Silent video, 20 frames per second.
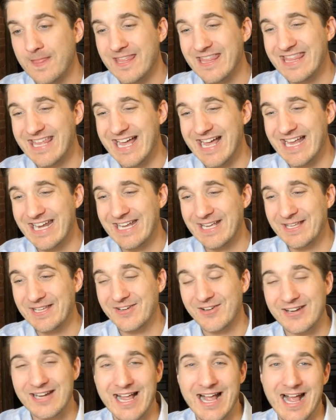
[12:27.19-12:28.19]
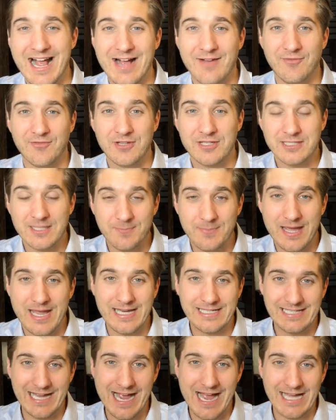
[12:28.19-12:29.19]
then you're going to have to
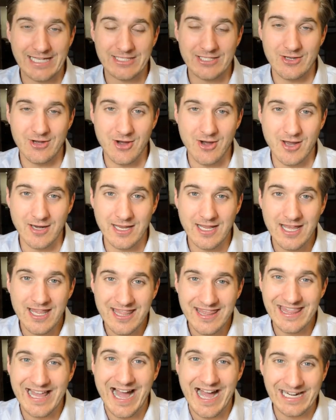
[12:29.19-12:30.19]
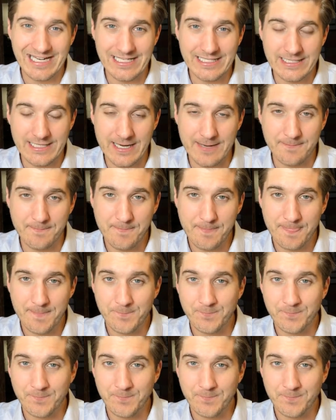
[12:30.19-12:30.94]
pay tax on that income.